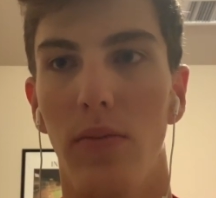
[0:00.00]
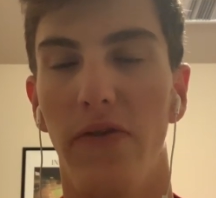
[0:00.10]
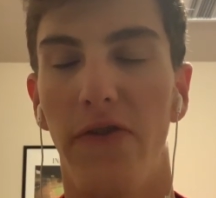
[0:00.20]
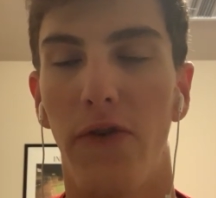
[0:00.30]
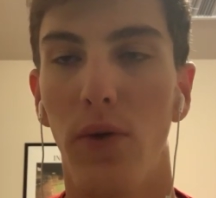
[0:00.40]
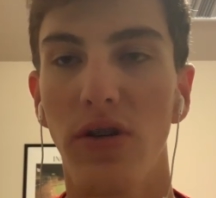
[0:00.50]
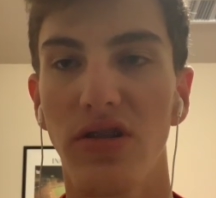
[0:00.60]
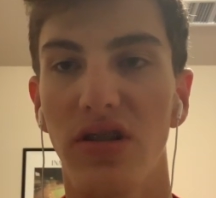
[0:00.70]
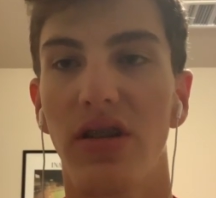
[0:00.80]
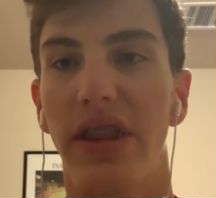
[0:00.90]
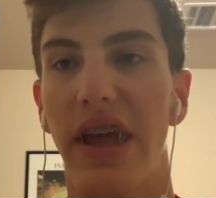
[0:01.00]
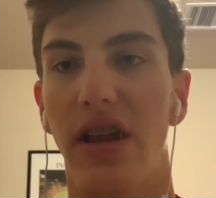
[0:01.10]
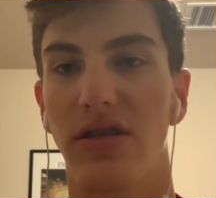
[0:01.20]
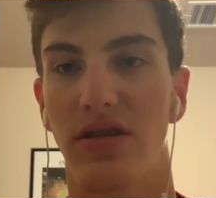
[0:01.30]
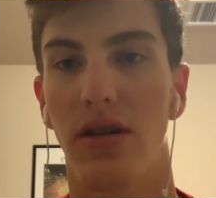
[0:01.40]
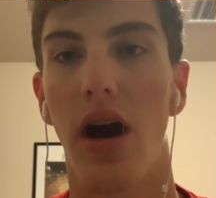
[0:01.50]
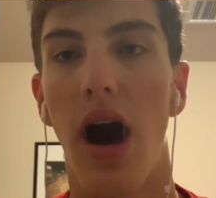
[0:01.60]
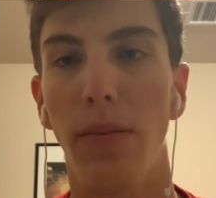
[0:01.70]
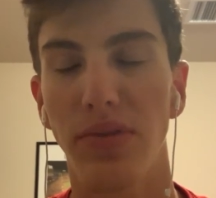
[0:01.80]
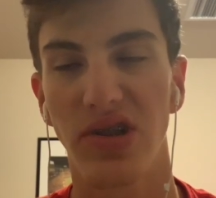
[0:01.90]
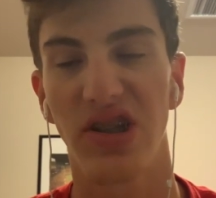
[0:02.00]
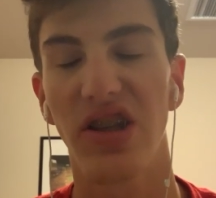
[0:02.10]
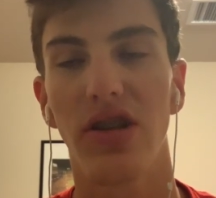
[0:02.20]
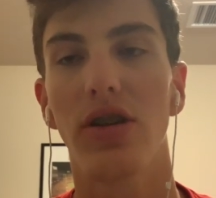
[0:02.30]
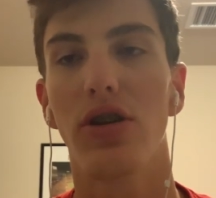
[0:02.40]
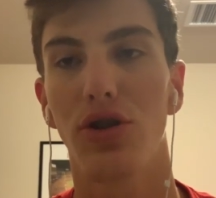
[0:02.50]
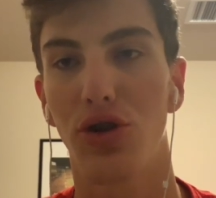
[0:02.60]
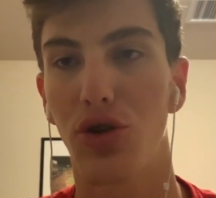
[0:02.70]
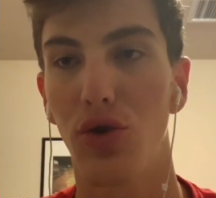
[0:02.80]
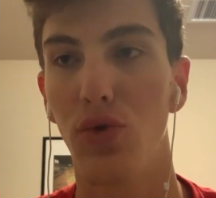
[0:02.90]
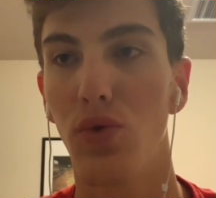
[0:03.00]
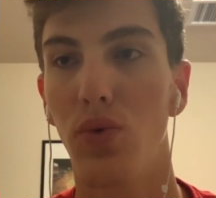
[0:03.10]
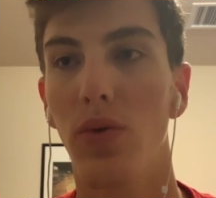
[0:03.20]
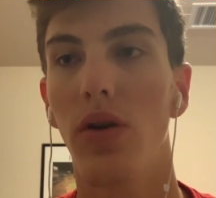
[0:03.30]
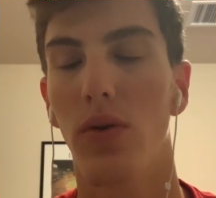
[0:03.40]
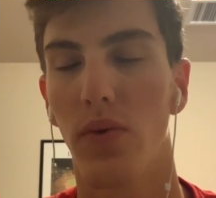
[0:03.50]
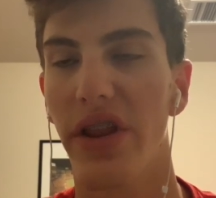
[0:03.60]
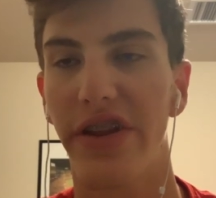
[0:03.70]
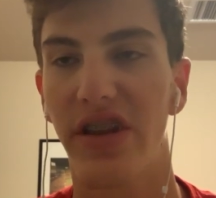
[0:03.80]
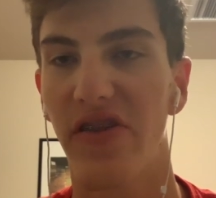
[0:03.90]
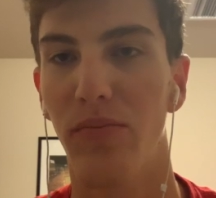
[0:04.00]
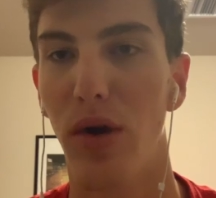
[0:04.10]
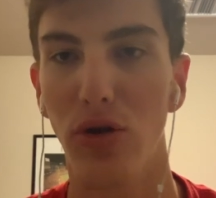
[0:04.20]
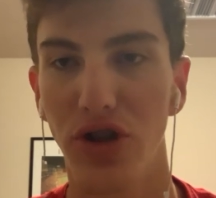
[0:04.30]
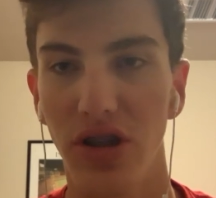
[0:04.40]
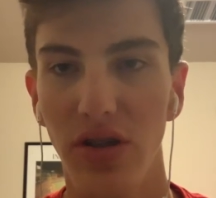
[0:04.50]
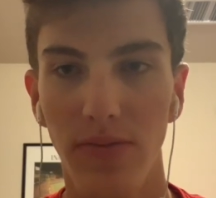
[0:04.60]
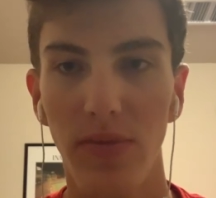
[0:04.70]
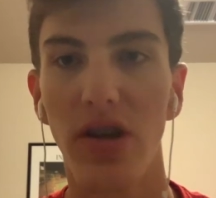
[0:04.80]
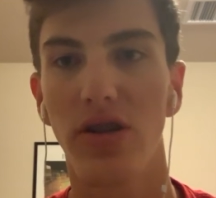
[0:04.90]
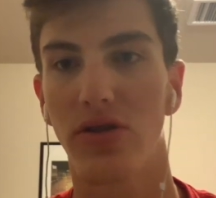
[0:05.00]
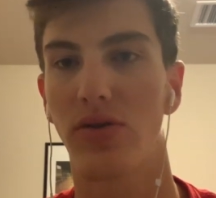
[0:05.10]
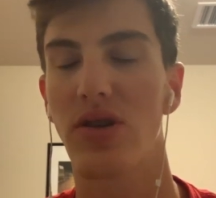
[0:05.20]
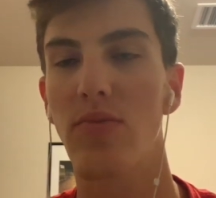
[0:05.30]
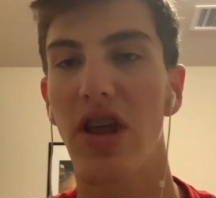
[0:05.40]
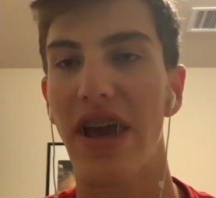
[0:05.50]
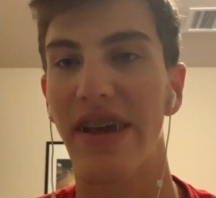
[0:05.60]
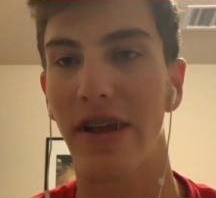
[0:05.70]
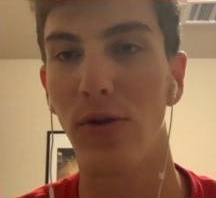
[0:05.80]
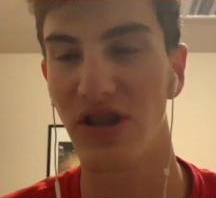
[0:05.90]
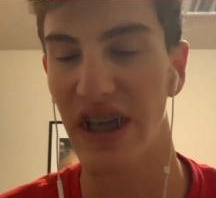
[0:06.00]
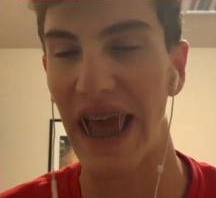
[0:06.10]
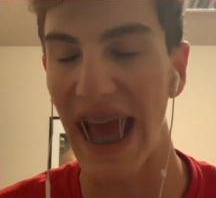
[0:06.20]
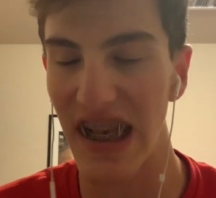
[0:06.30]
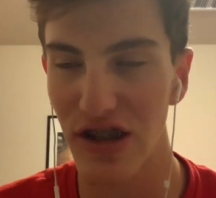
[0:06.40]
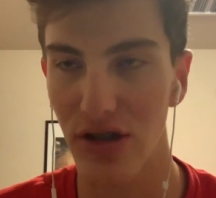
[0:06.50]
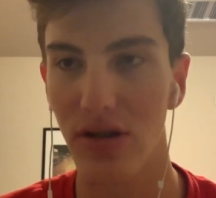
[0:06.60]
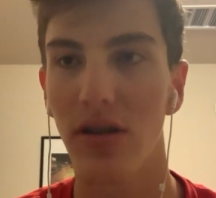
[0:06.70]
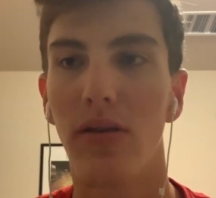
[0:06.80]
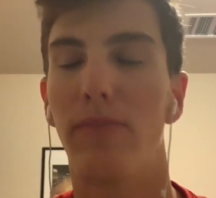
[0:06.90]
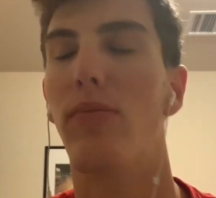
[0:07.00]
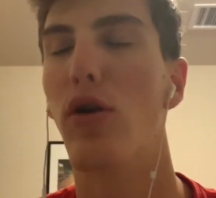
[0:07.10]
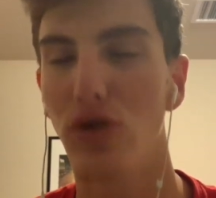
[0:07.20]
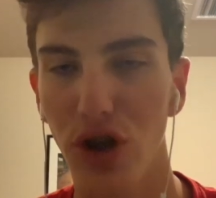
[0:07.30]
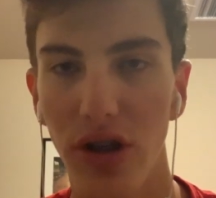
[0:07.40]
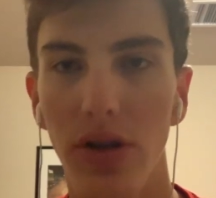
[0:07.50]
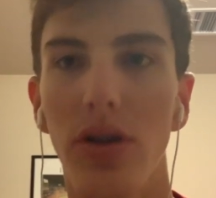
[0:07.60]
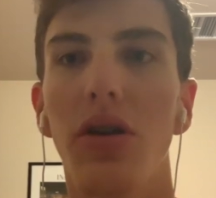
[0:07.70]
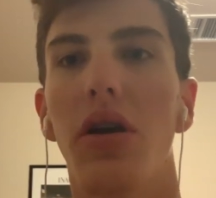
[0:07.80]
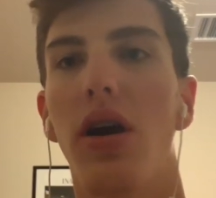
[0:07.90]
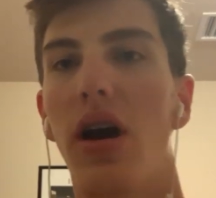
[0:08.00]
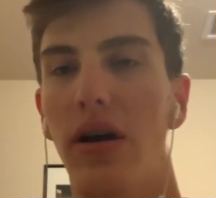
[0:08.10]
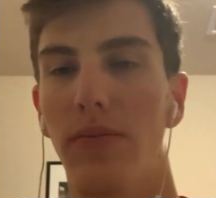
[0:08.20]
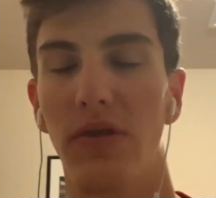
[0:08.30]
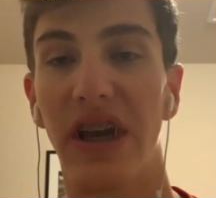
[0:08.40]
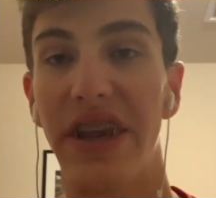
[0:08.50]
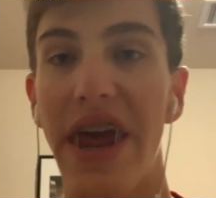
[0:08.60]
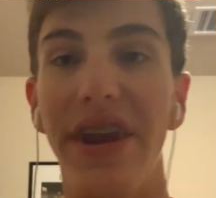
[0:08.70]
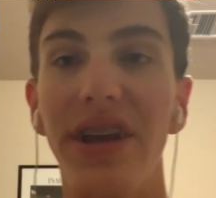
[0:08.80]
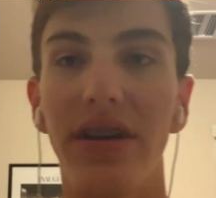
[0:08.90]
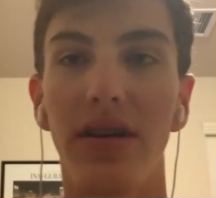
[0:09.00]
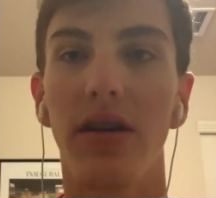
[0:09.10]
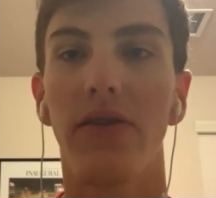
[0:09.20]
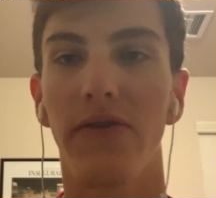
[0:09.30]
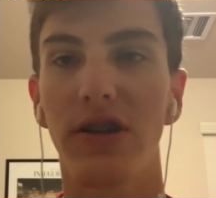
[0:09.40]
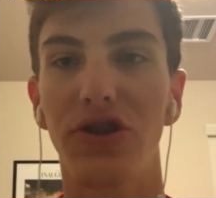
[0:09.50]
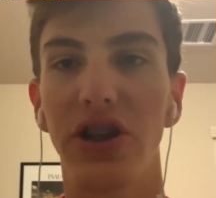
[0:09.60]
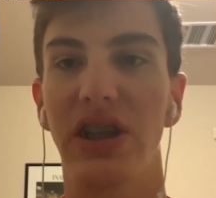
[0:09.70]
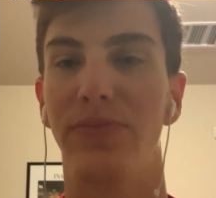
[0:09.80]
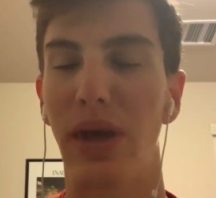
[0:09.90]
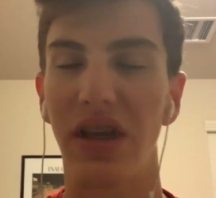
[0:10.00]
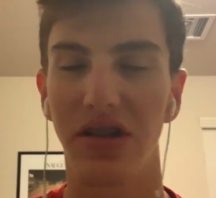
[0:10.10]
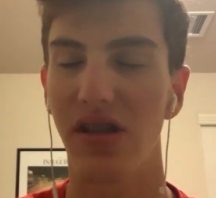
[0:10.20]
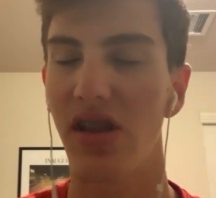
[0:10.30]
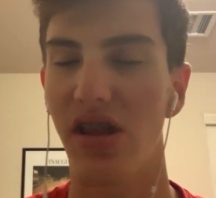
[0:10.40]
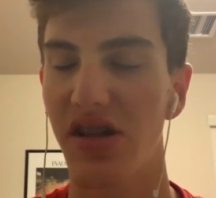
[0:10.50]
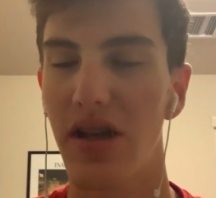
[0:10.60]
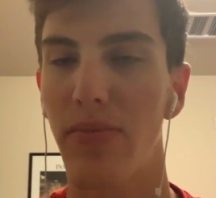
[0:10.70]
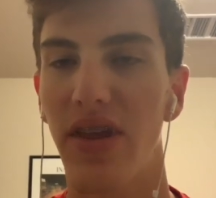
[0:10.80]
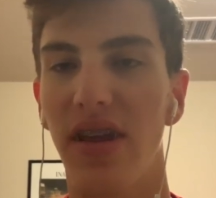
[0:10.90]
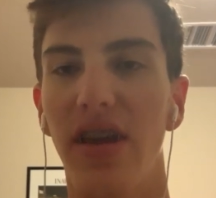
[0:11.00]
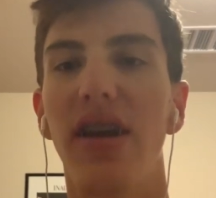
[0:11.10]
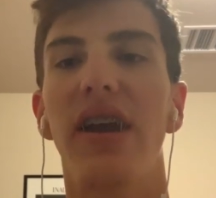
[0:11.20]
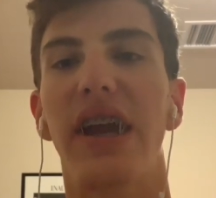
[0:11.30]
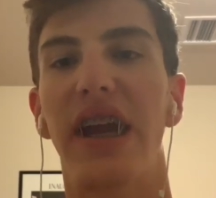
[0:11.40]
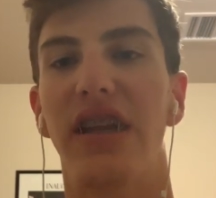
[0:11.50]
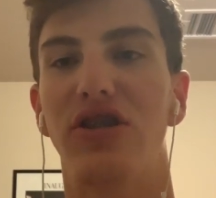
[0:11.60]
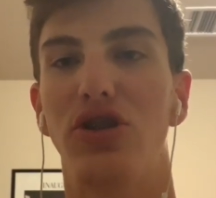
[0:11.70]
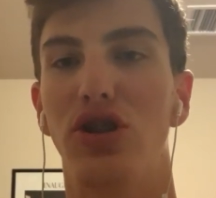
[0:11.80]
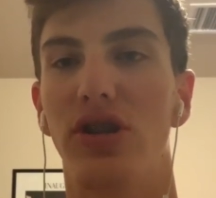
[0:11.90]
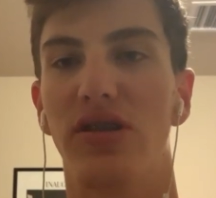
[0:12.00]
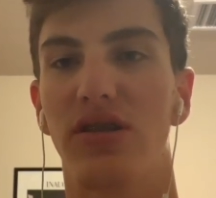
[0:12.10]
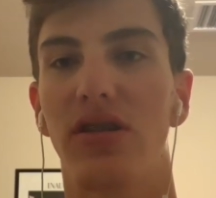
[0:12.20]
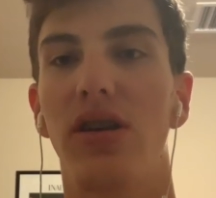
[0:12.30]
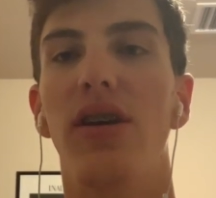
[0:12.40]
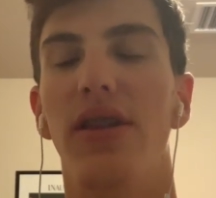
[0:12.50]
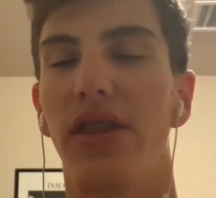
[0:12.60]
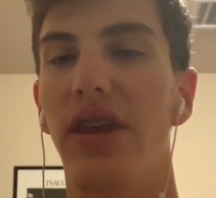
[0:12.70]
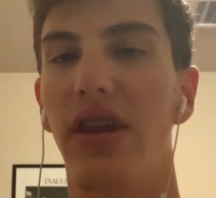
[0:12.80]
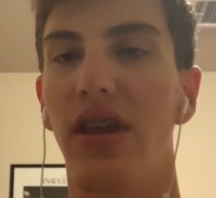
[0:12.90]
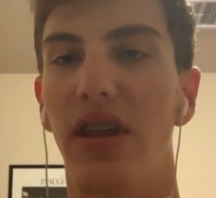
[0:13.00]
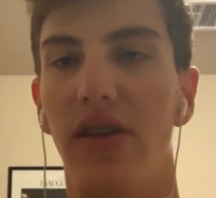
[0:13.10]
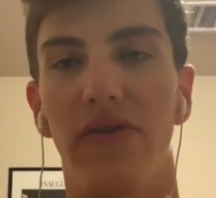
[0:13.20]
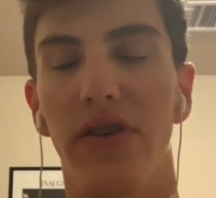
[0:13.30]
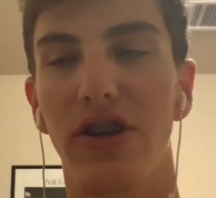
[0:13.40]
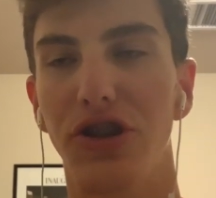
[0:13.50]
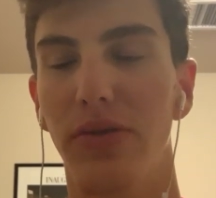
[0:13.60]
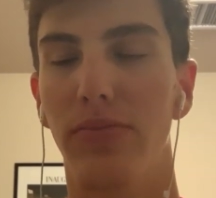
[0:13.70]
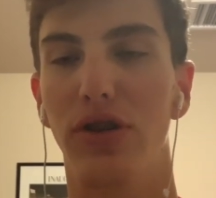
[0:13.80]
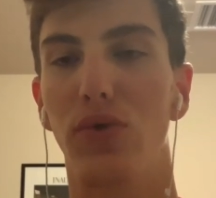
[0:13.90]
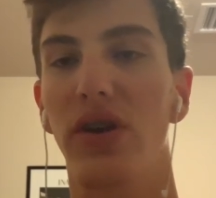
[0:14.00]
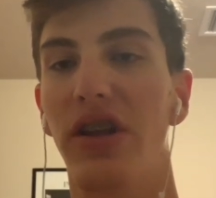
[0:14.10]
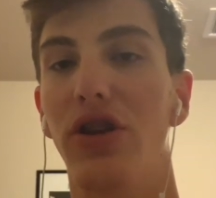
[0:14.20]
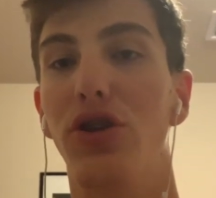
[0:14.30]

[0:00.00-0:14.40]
force that is opposite to relative motion, so something that goes against motion. Kinetic friction is basically the same thing. It's just the friction between